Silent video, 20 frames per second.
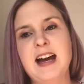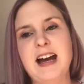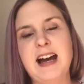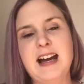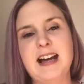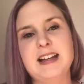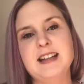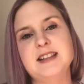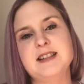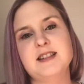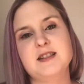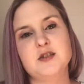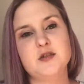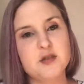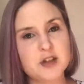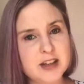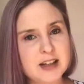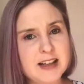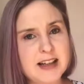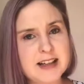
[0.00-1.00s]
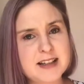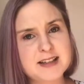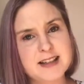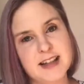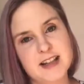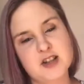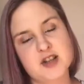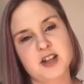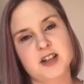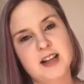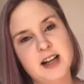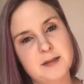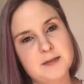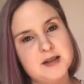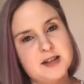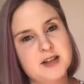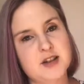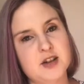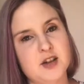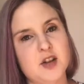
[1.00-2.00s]
And the real Anastasia
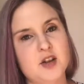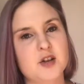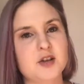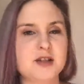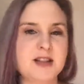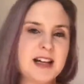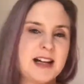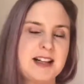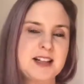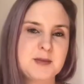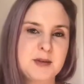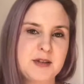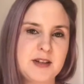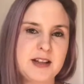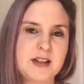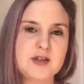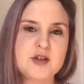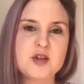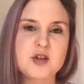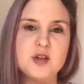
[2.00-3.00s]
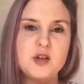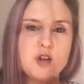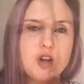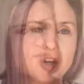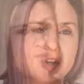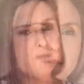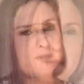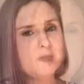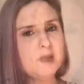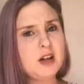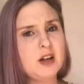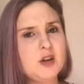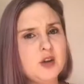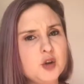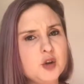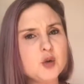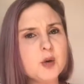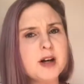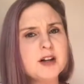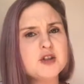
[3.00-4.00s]
comes into contact with these two convicts
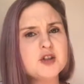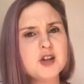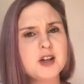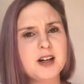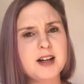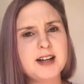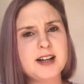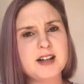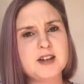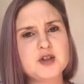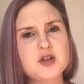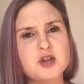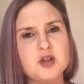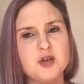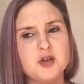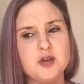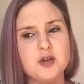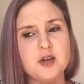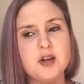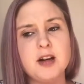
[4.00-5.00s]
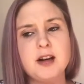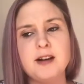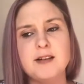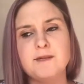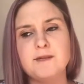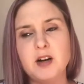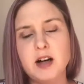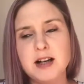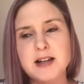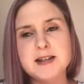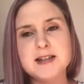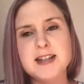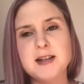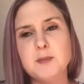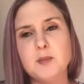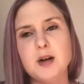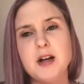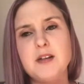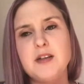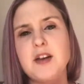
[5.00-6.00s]
who are trying to find
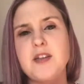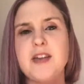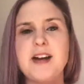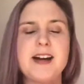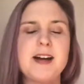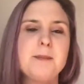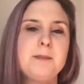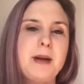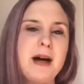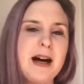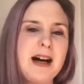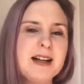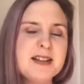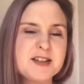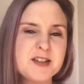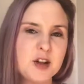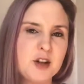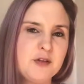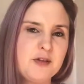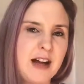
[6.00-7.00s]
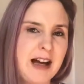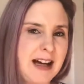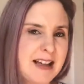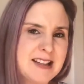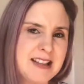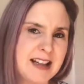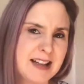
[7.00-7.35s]
someone that they can pass off as